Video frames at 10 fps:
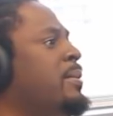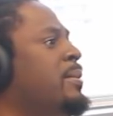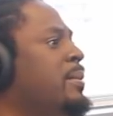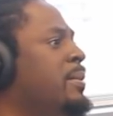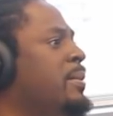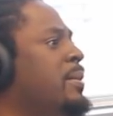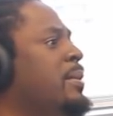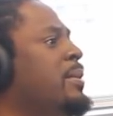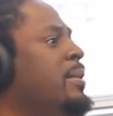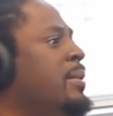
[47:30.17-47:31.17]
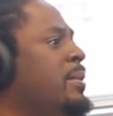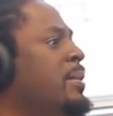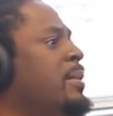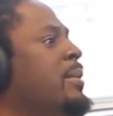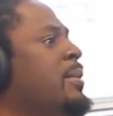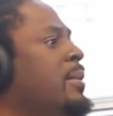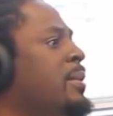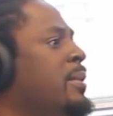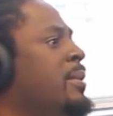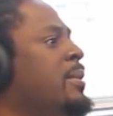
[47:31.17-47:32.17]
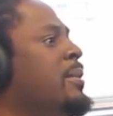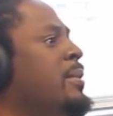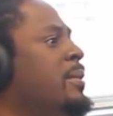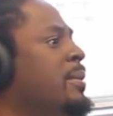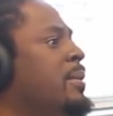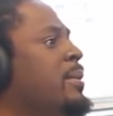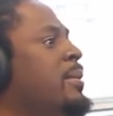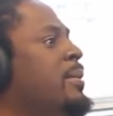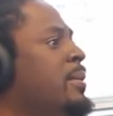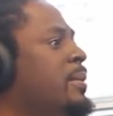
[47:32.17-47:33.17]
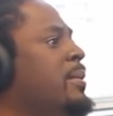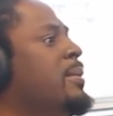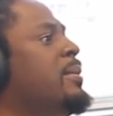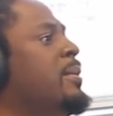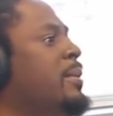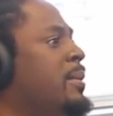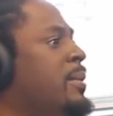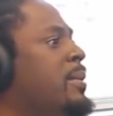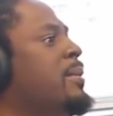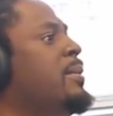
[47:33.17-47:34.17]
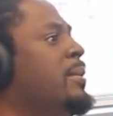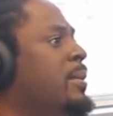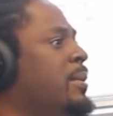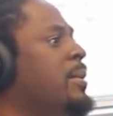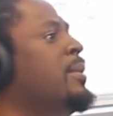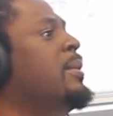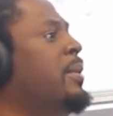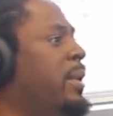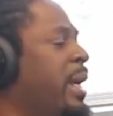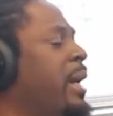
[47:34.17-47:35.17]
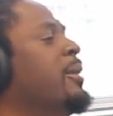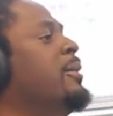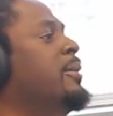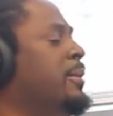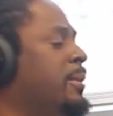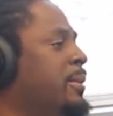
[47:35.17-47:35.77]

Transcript: (silent)